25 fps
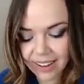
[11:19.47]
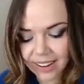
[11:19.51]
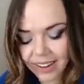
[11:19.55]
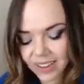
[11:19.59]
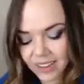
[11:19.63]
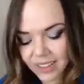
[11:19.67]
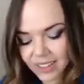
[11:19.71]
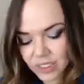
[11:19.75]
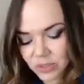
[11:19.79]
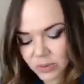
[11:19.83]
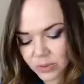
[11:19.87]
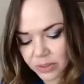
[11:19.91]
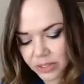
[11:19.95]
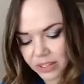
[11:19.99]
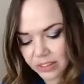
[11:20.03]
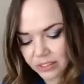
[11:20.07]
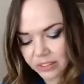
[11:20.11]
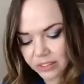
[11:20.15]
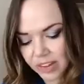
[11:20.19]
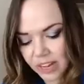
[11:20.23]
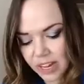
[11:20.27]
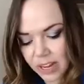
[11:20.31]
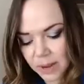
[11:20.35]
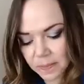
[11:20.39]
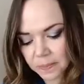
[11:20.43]
It's really
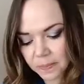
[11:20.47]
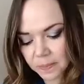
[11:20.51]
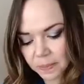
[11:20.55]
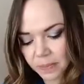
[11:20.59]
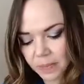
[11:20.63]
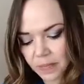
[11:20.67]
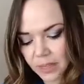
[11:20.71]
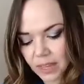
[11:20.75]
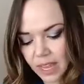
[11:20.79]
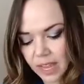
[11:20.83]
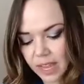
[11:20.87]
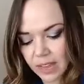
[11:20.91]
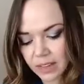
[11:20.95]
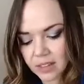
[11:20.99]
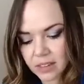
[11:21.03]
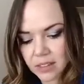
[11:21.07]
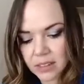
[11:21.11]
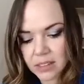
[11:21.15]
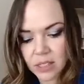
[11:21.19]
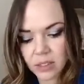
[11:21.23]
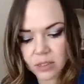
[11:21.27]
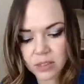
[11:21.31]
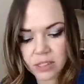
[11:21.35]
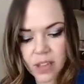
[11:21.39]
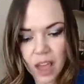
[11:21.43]
funny. Okay,
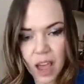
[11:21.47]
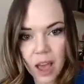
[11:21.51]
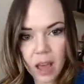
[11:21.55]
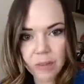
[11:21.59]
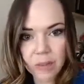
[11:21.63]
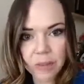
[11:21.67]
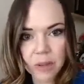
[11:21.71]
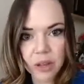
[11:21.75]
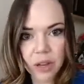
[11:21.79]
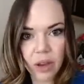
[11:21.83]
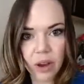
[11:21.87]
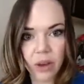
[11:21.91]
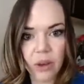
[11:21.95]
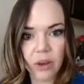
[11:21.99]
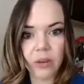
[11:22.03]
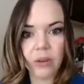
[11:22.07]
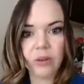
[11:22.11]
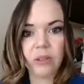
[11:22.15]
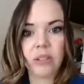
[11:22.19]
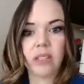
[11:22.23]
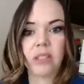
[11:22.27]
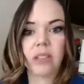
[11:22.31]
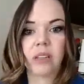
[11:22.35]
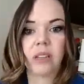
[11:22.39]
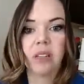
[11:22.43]
so top coat.